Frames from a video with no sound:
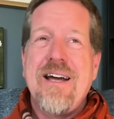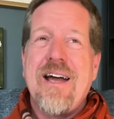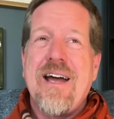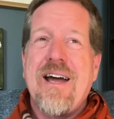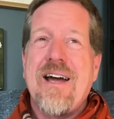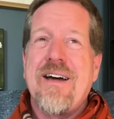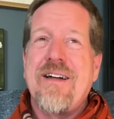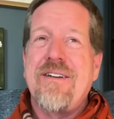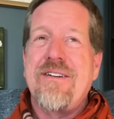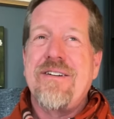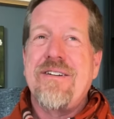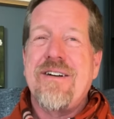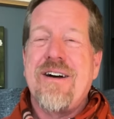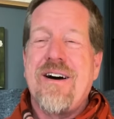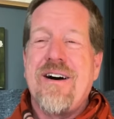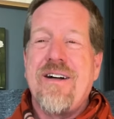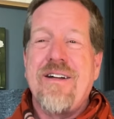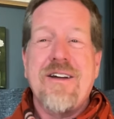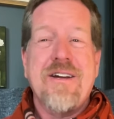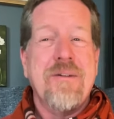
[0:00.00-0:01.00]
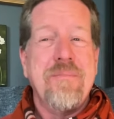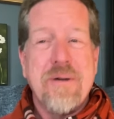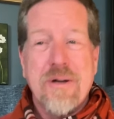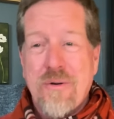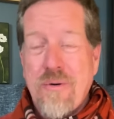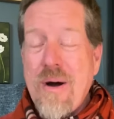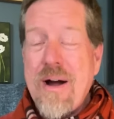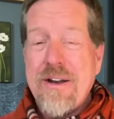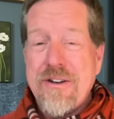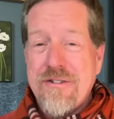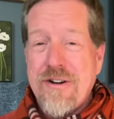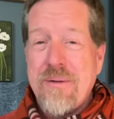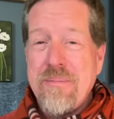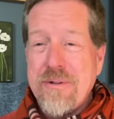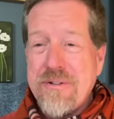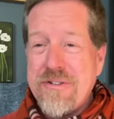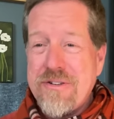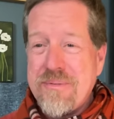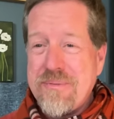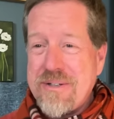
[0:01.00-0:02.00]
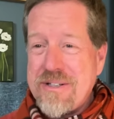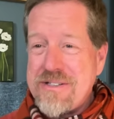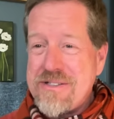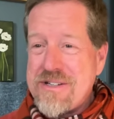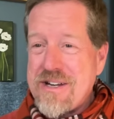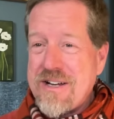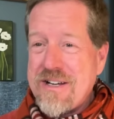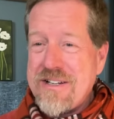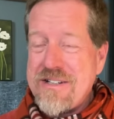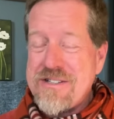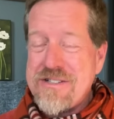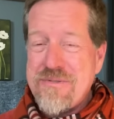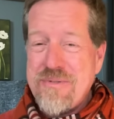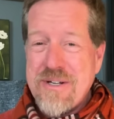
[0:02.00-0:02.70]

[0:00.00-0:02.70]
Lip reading: And it can be quite troublesome these days.